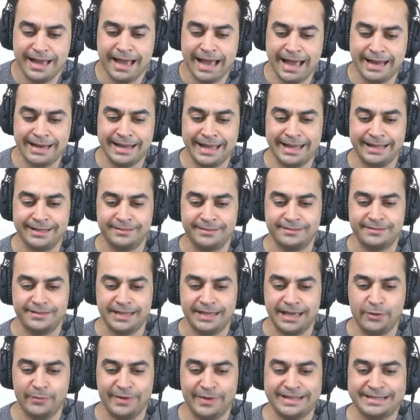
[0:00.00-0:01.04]
and then
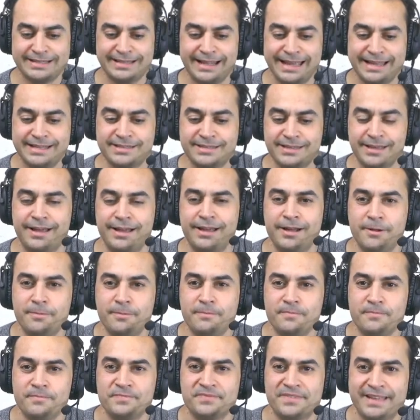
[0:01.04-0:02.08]
10 weeks later
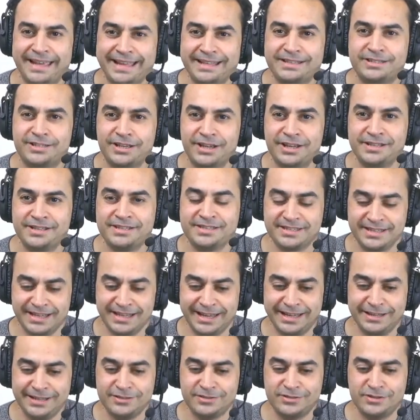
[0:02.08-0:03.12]
it turns
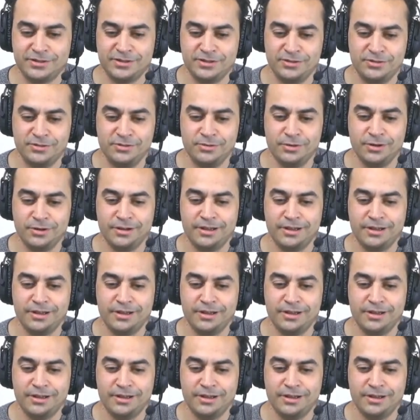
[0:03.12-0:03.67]
into